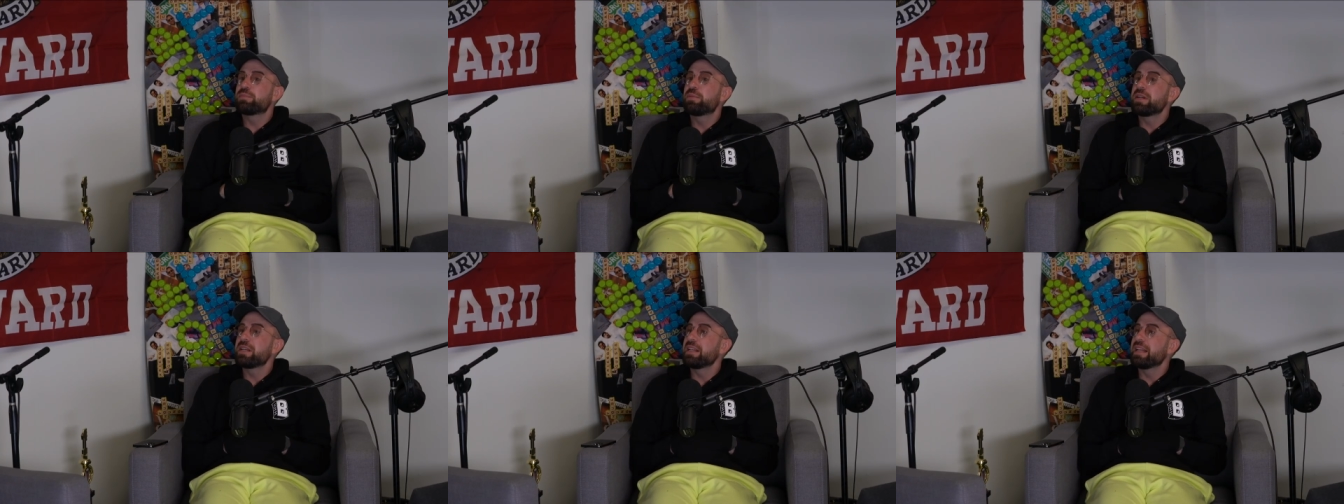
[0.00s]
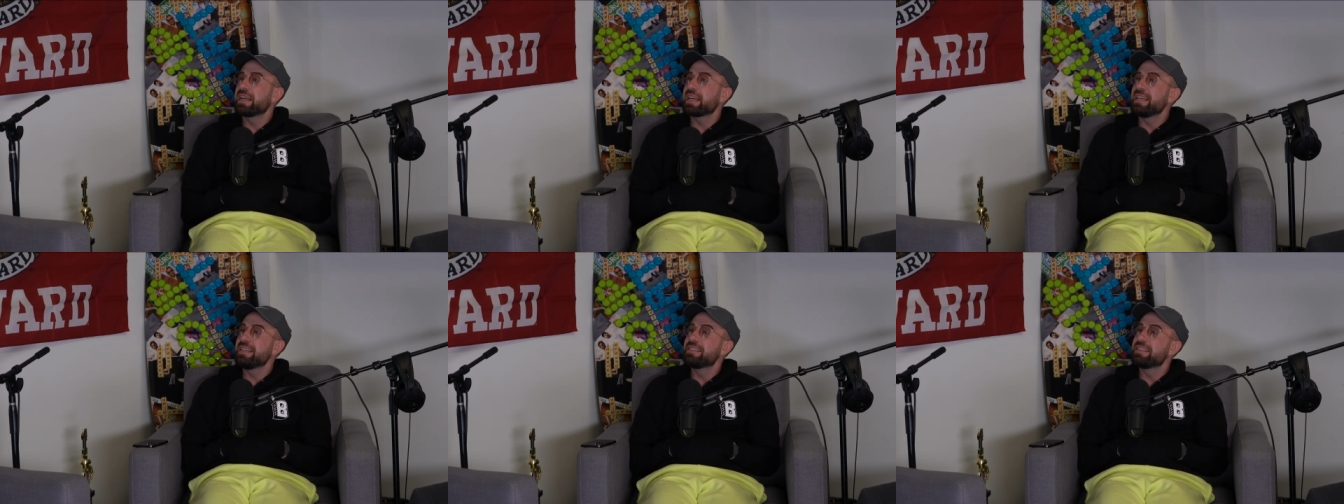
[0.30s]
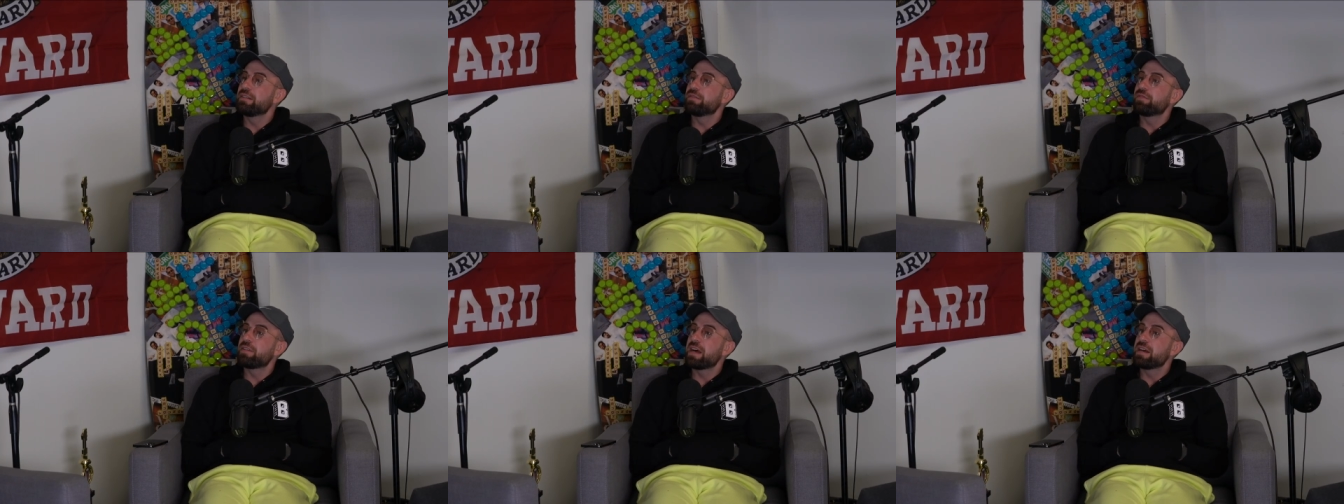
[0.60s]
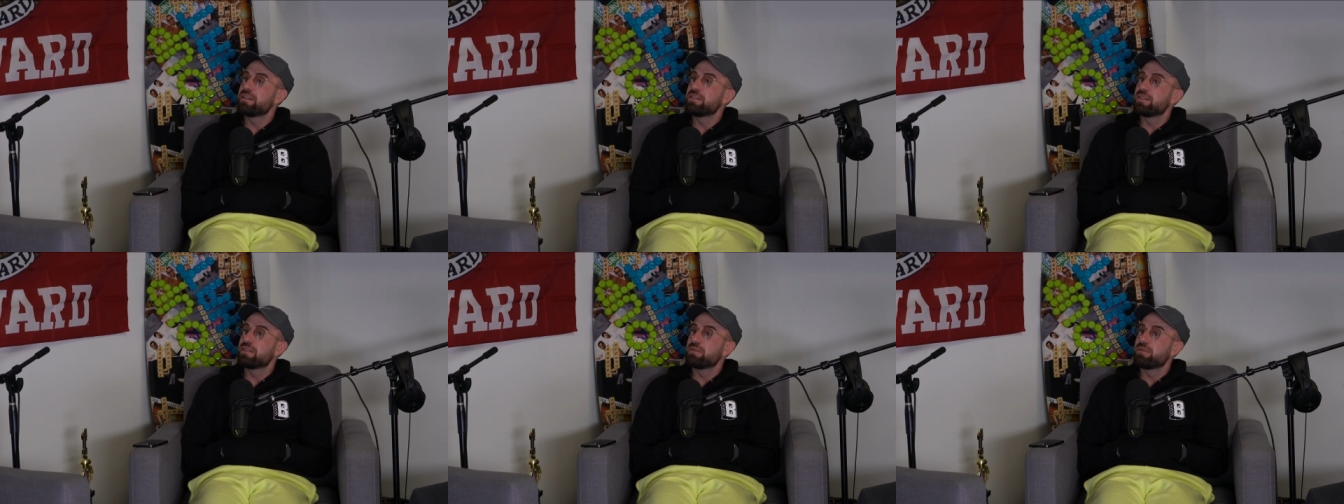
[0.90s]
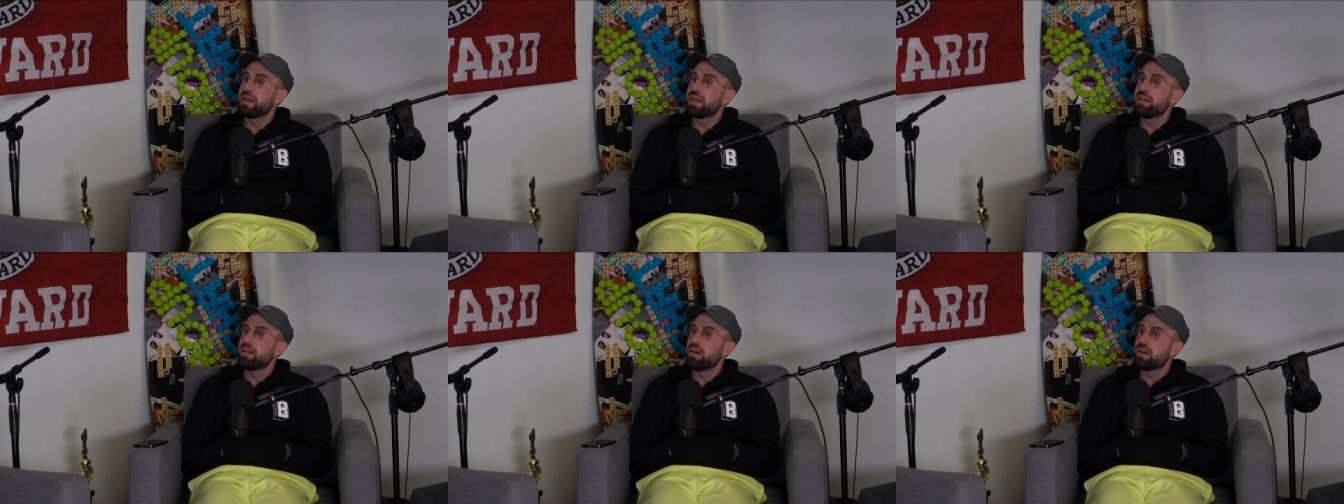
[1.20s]
pretty like easy to fly under the
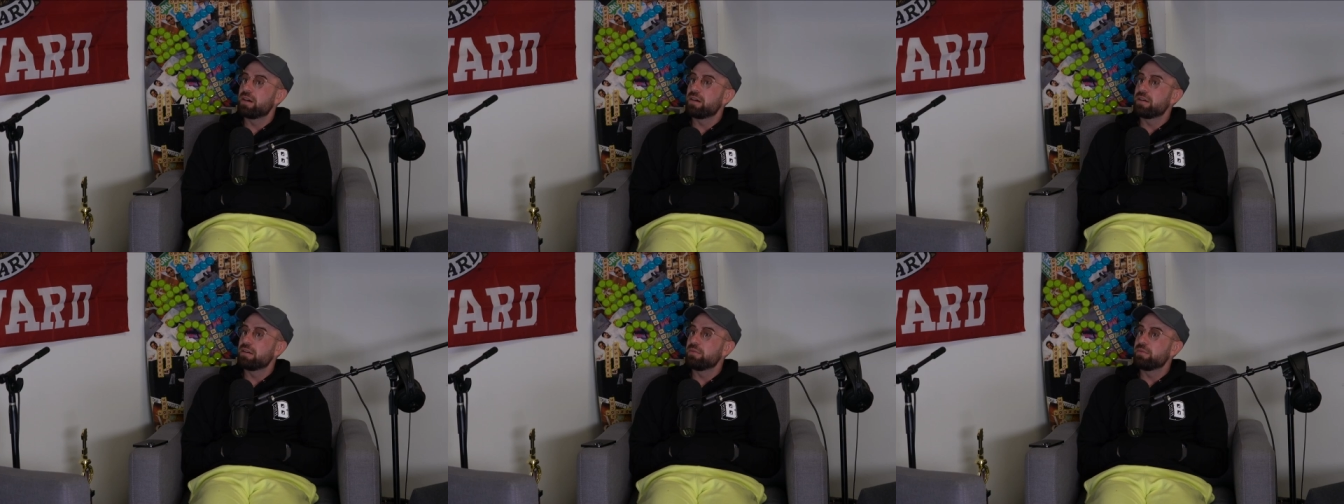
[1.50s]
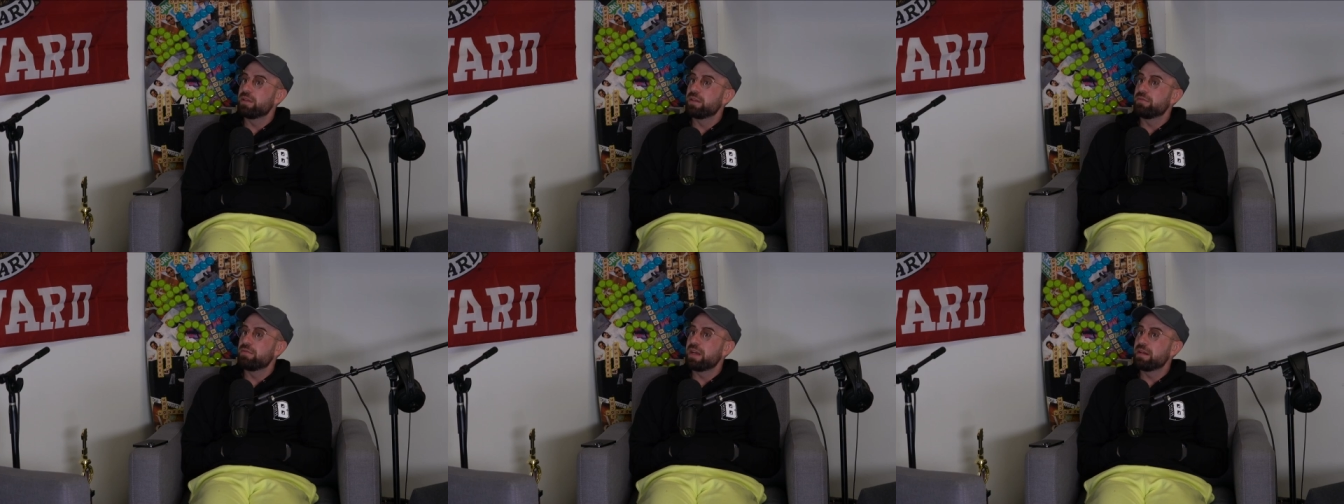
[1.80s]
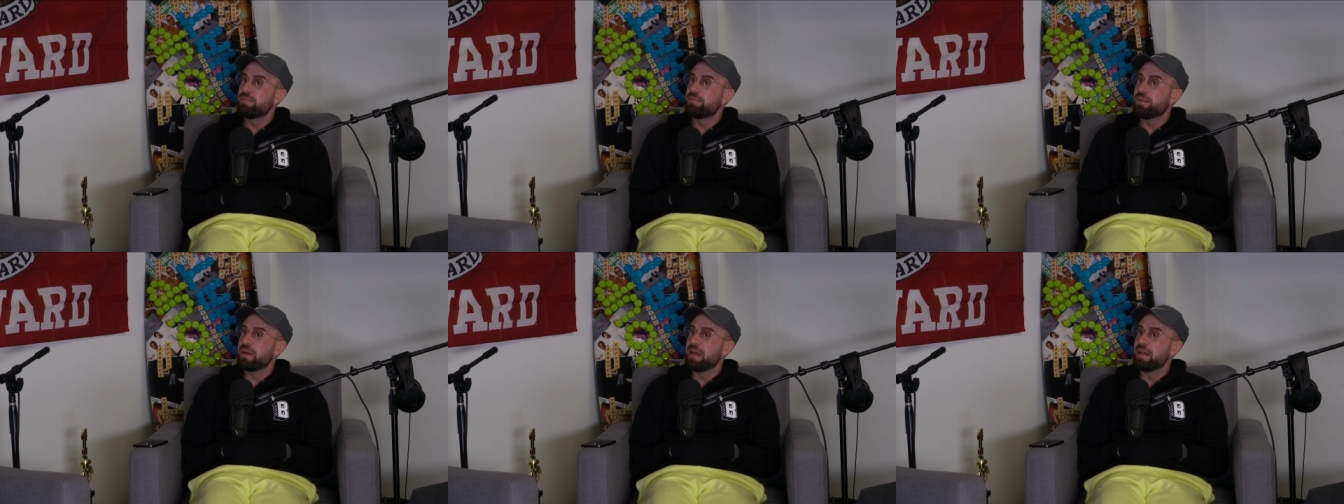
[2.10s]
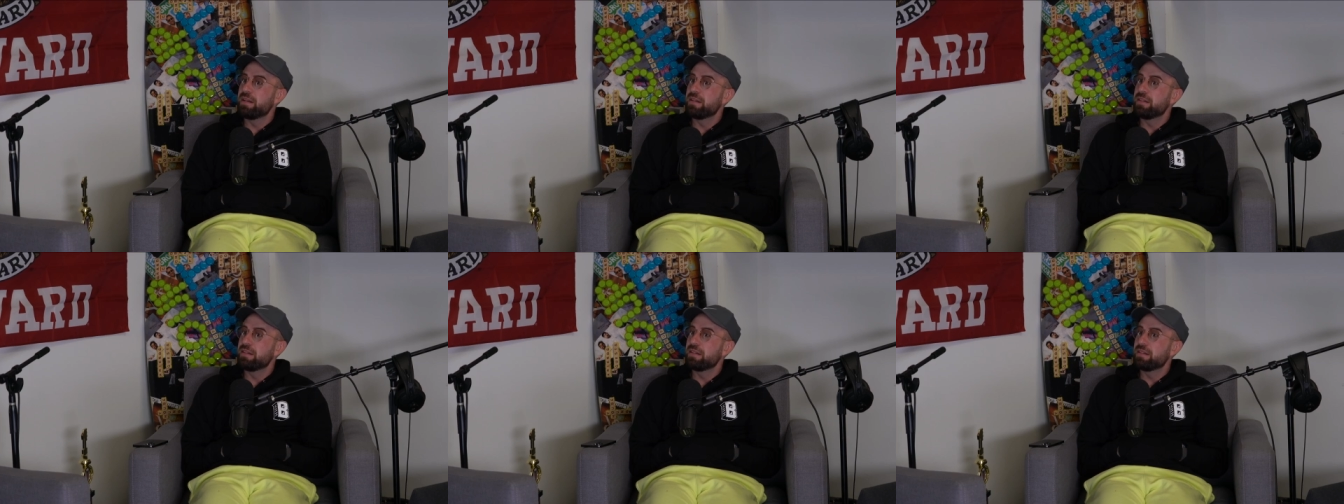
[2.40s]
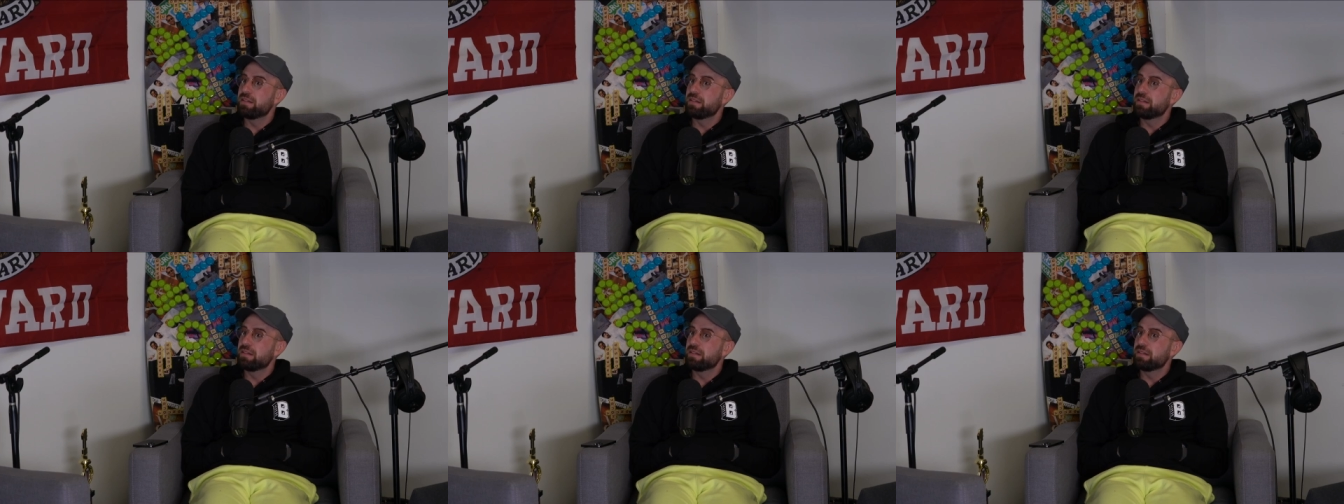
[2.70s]
radar with a vape pen.
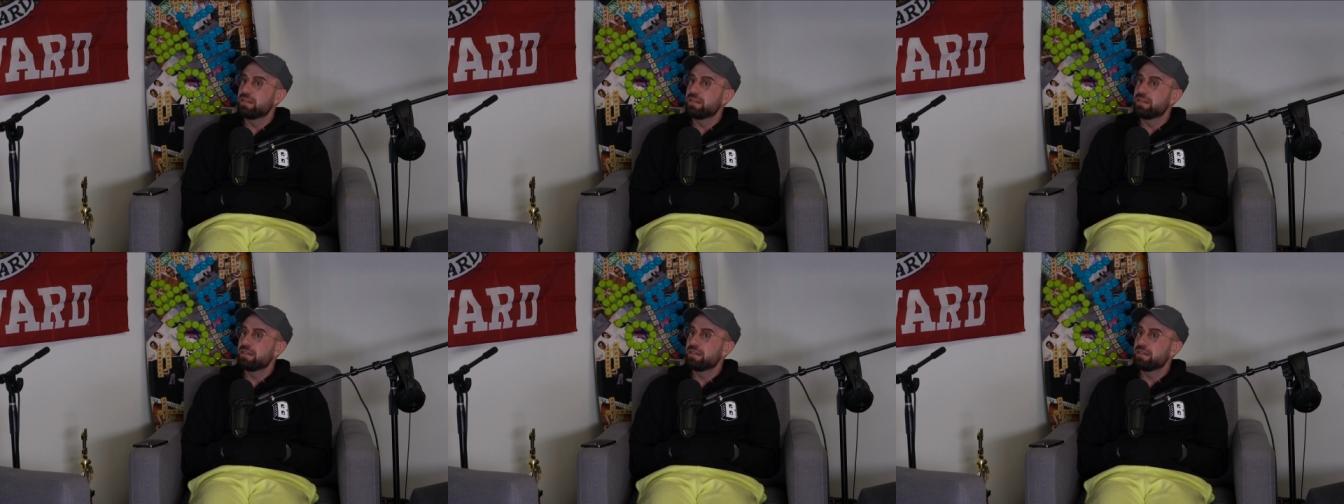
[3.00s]
So